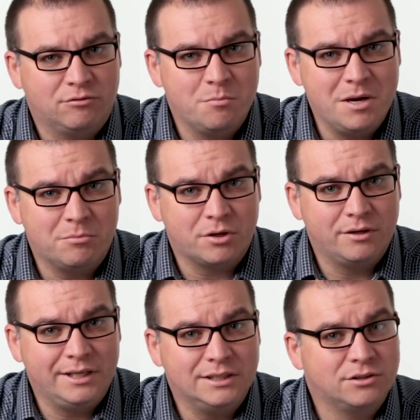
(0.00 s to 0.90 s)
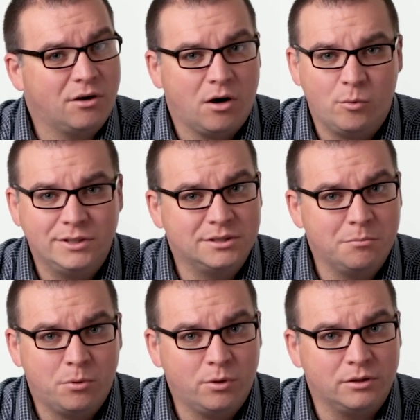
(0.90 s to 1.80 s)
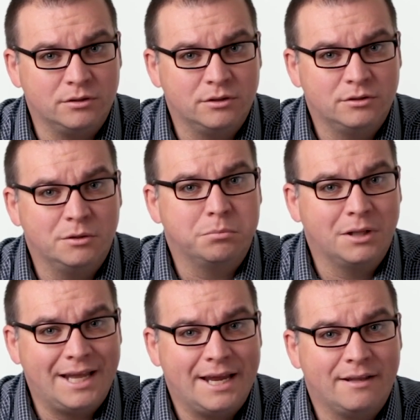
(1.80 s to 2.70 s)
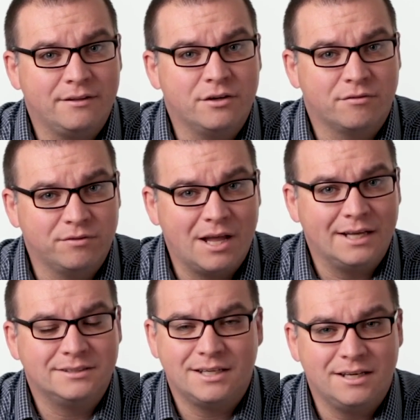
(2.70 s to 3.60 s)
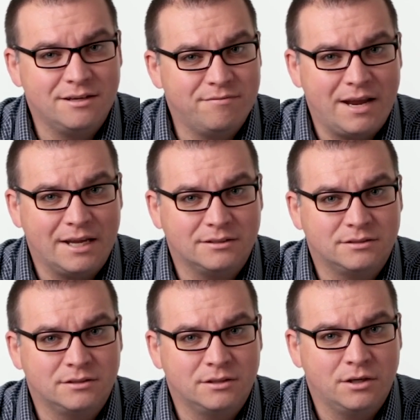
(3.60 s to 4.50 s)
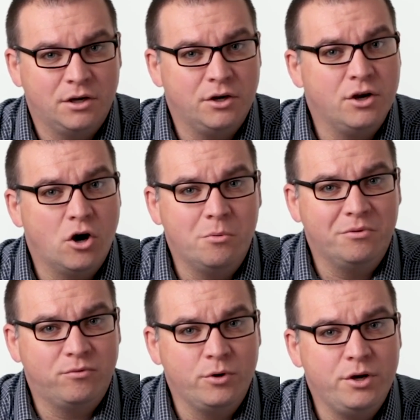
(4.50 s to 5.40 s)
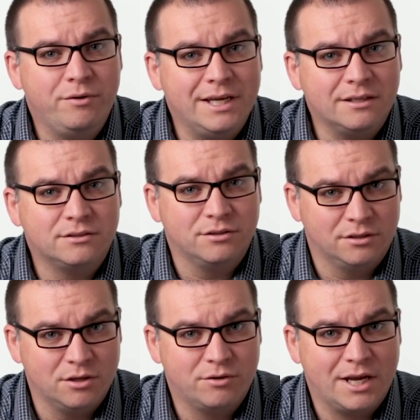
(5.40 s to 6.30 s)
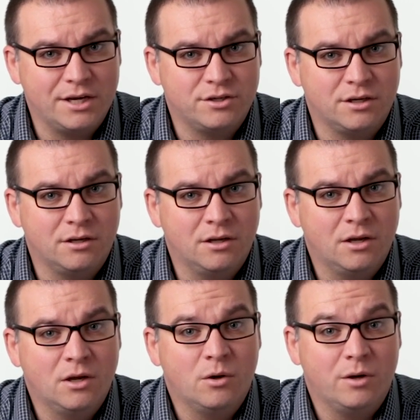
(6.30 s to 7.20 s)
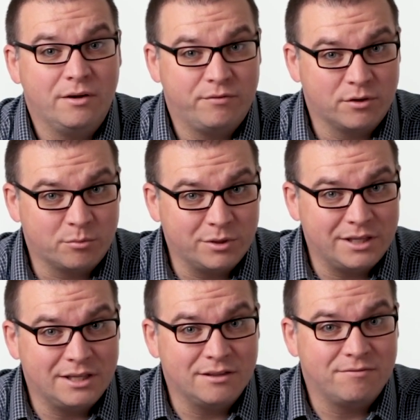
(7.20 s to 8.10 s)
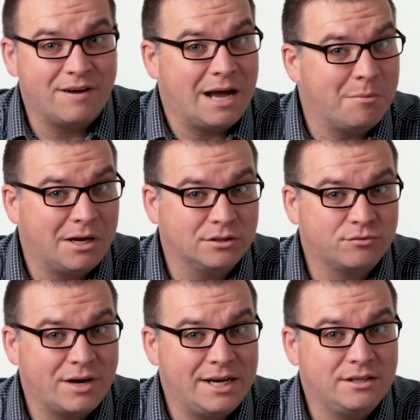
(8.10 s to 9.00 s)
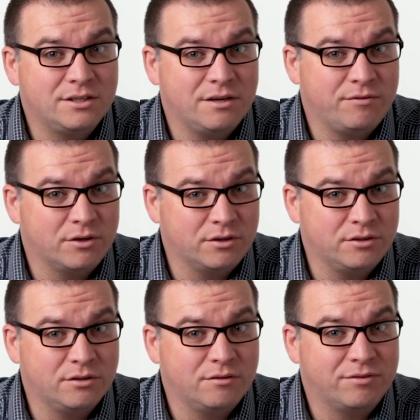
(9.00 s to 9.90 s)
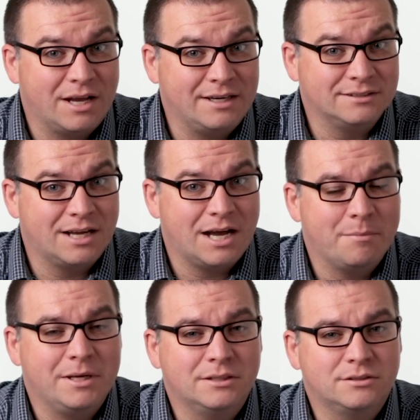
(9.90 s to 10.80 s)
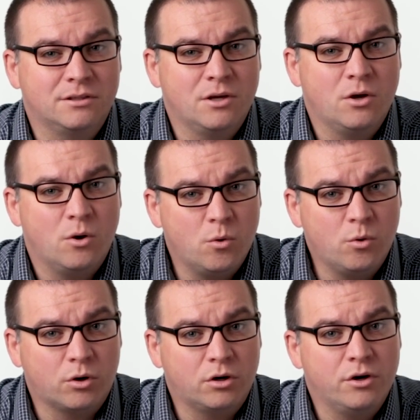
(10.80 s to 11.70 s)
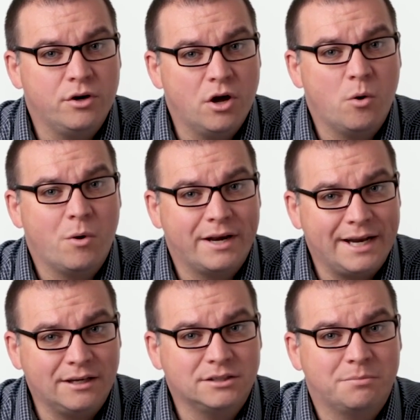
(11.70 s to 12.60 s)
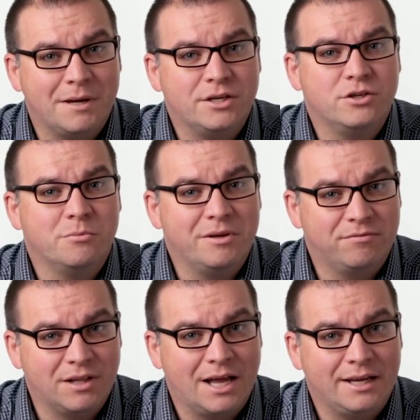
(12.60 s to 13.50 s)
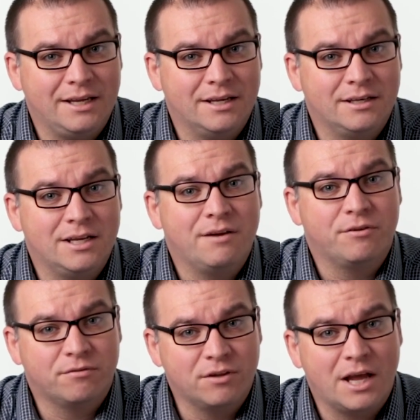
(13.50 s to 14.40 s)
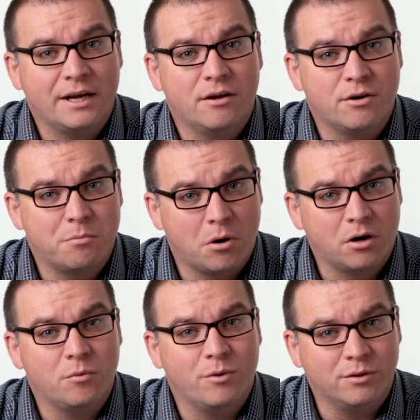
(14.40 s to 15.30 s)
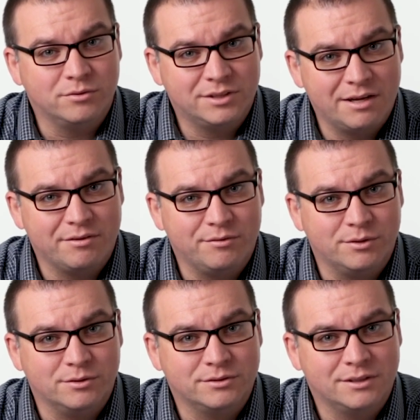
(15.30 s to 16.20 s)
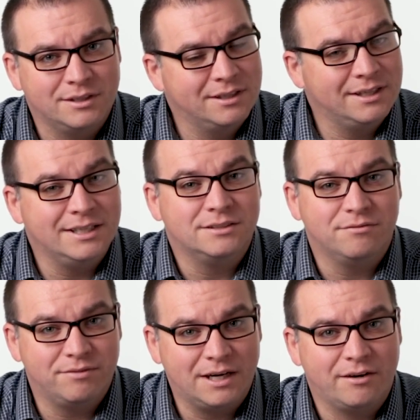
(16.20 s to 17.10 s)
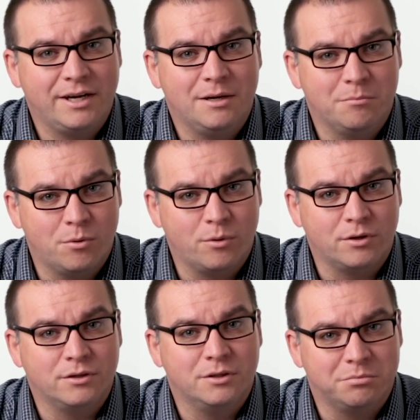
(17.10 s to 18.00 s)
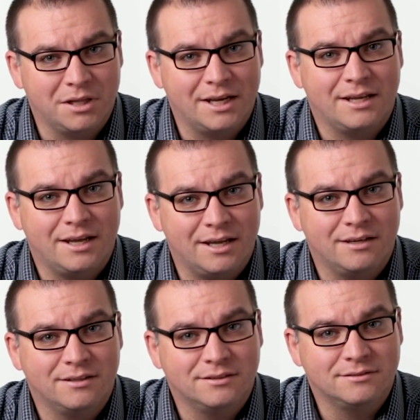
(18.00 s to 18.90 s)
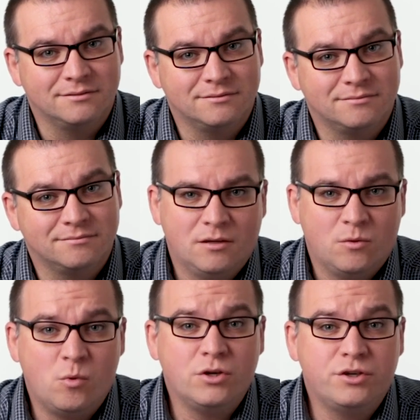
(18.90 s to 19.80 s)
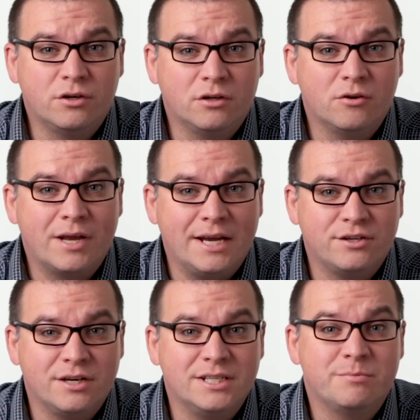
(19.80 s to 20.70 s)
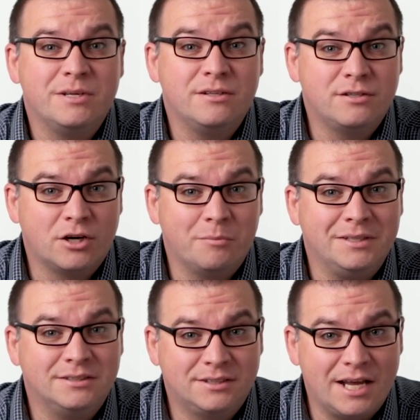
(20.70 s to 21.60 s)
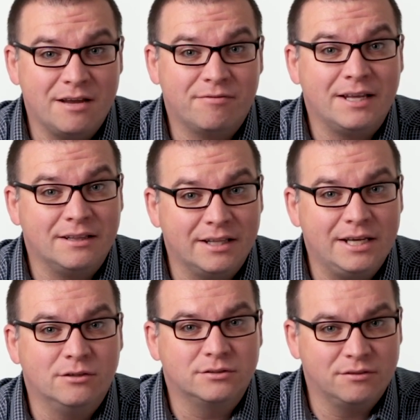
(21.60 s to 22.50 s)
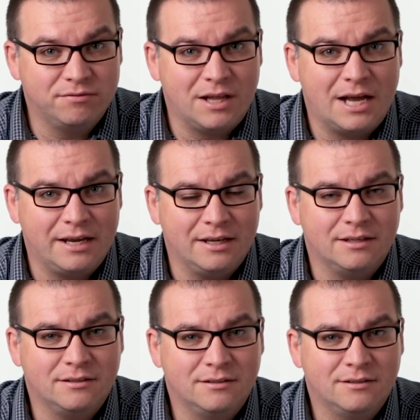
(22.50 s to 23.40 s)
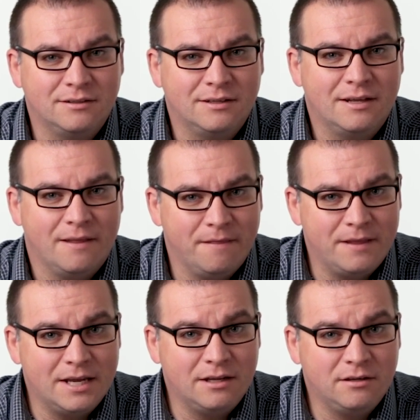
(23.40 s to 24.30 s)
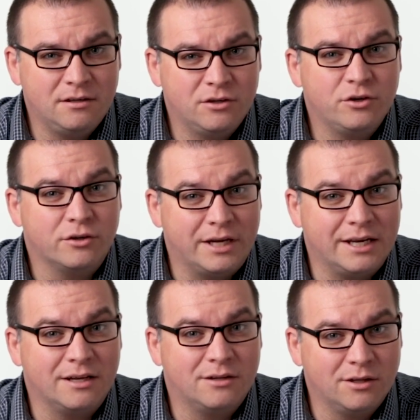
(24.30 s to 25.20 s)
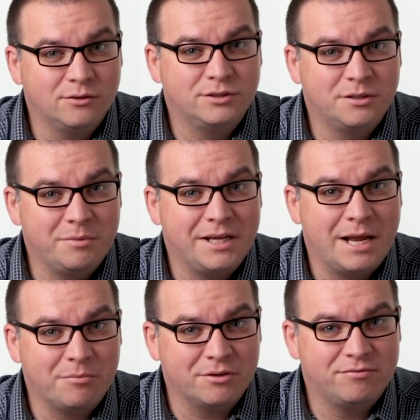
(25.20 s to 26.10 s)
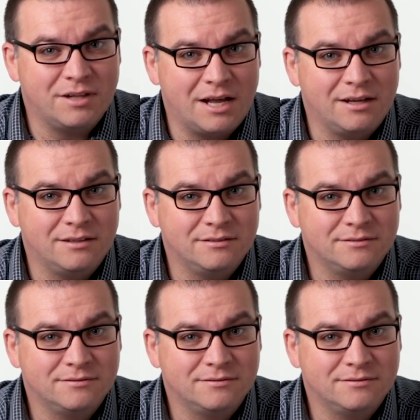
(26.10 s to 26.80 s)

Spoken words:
Remember, it's always important to plan your flights in advance. Know before you get to a location if you're within the 5 miles range if you're flying as a hobbyist, or know what airspace you'll be flying in if you're flying under Part 107 rules. It's very important to plan ahead. Once your location has been determined safe and legal to fly in, then you're getting close to being able to fly.